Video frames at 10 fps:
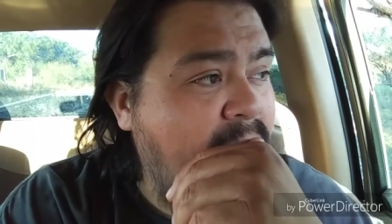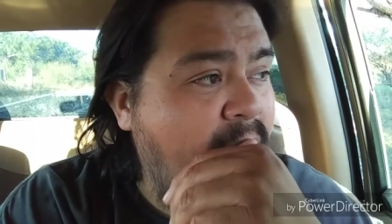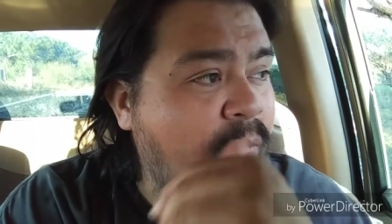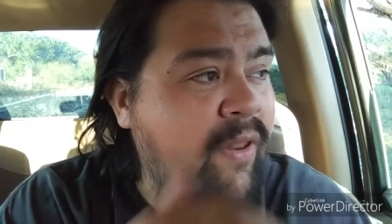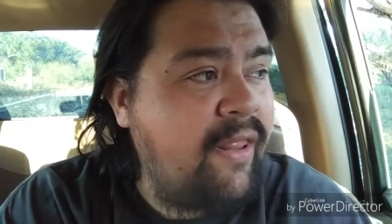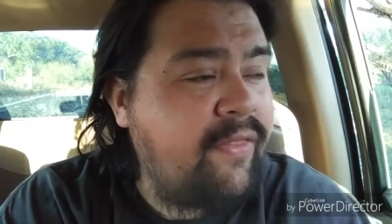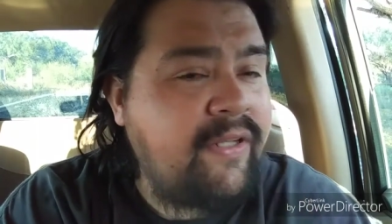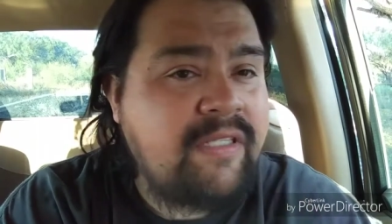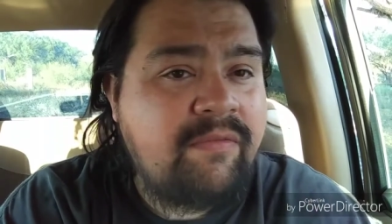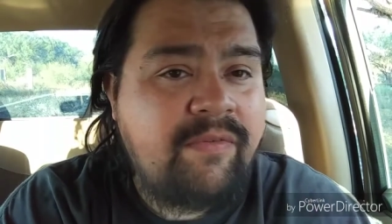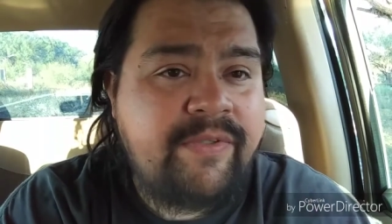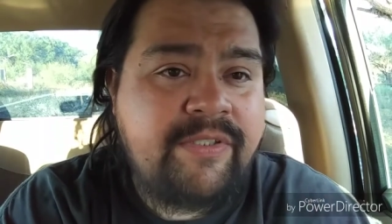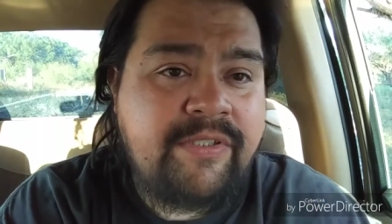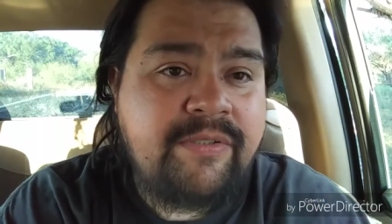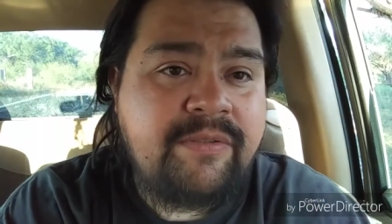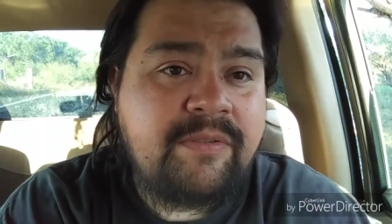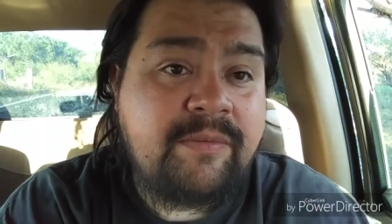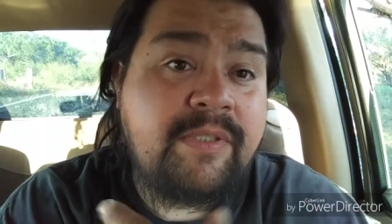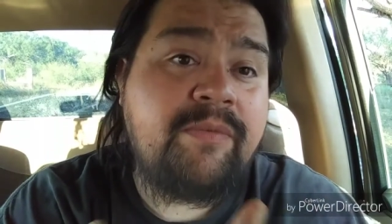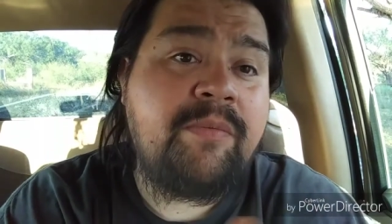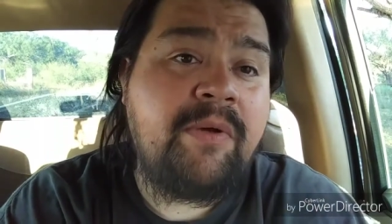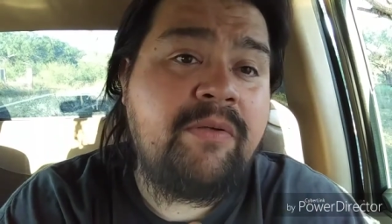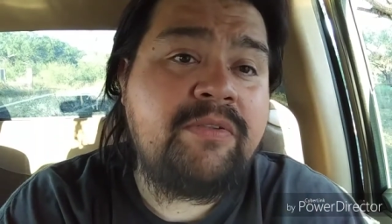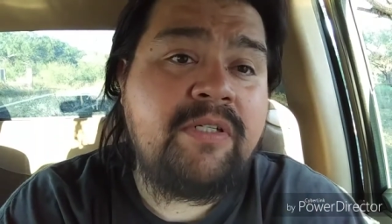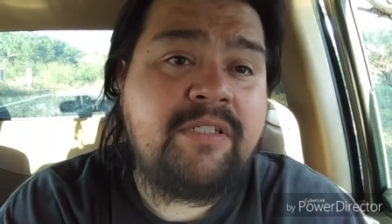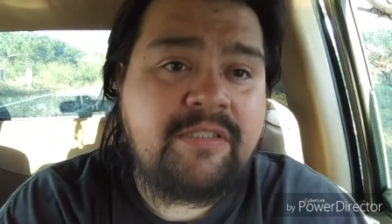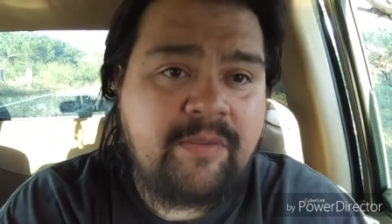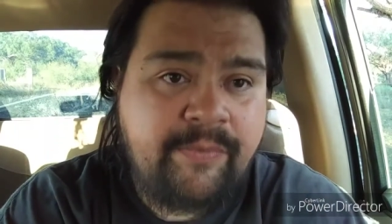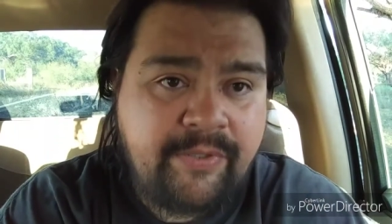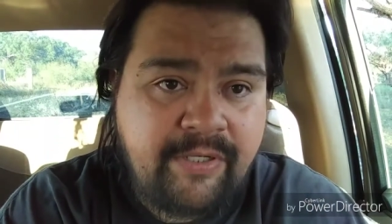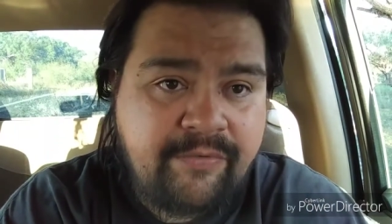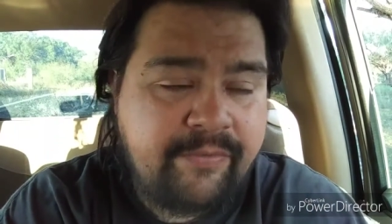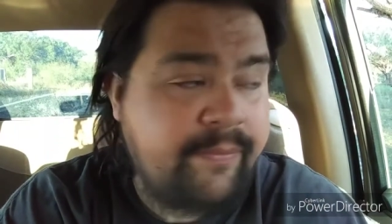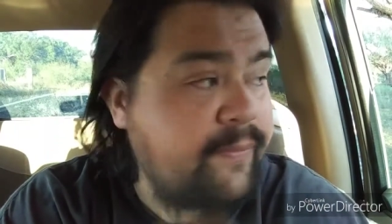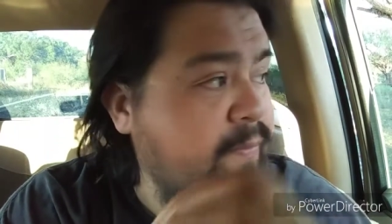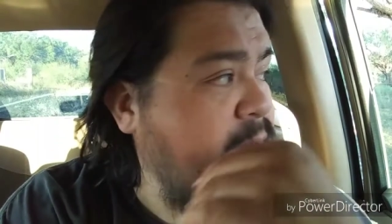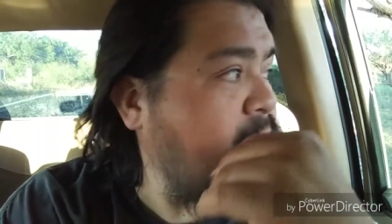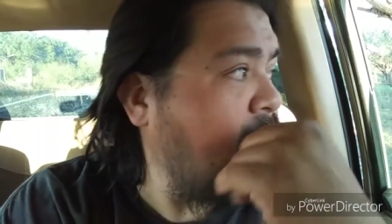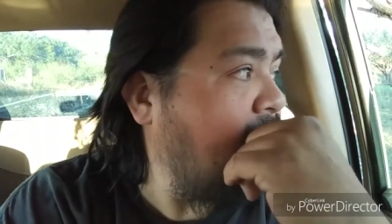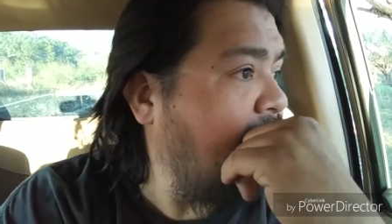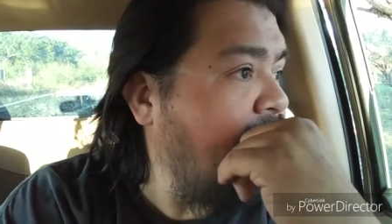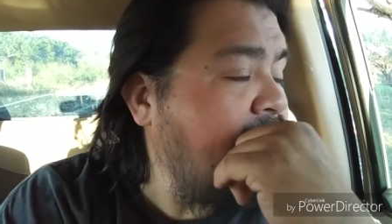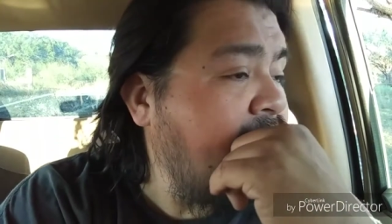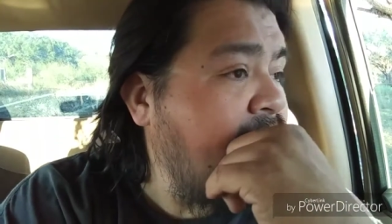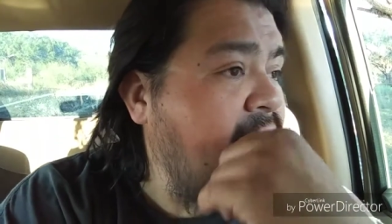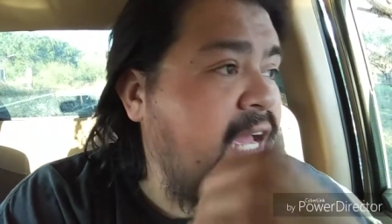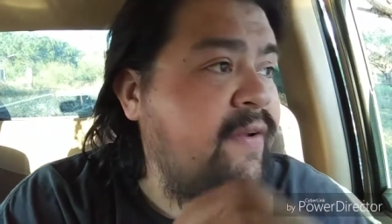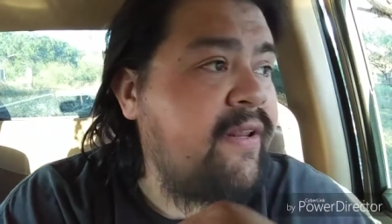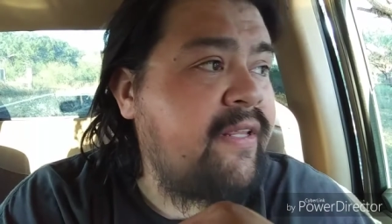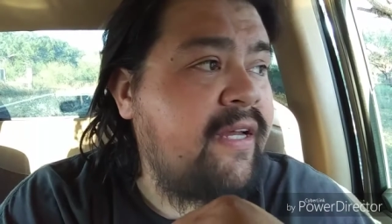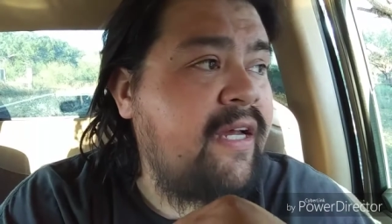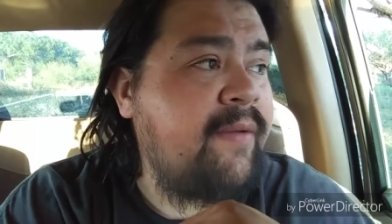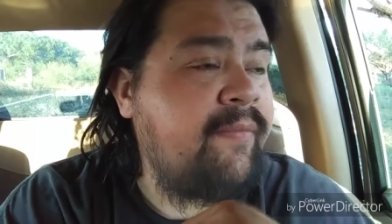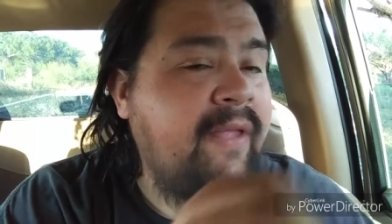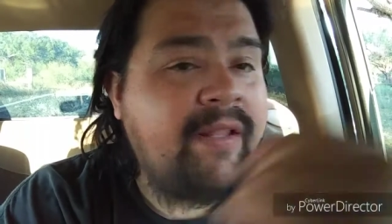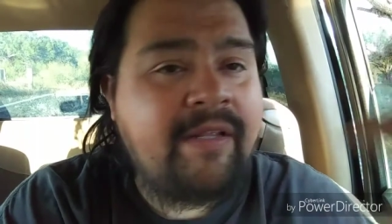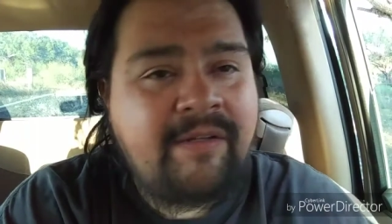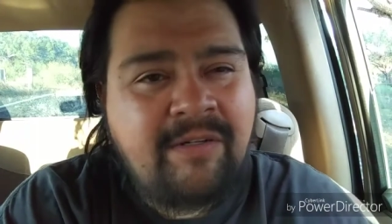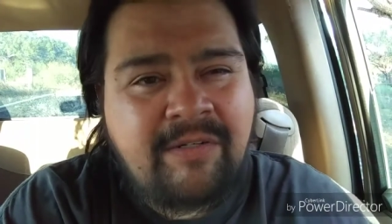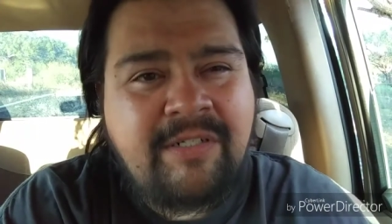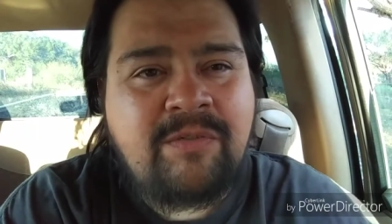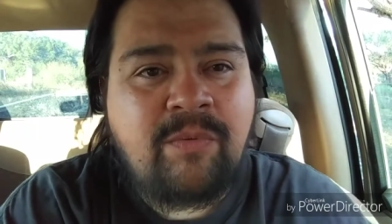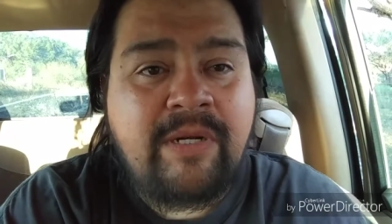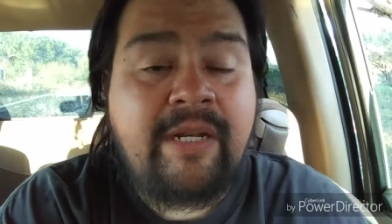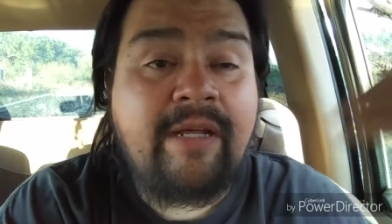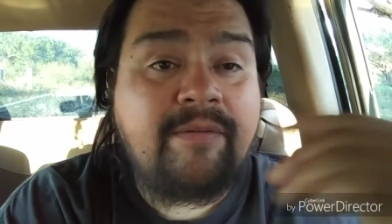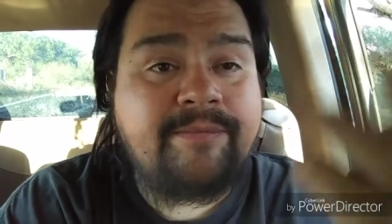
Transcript: one of the things I've always used, especially with my own son, is communication. Anytime now that you know he's 20 now,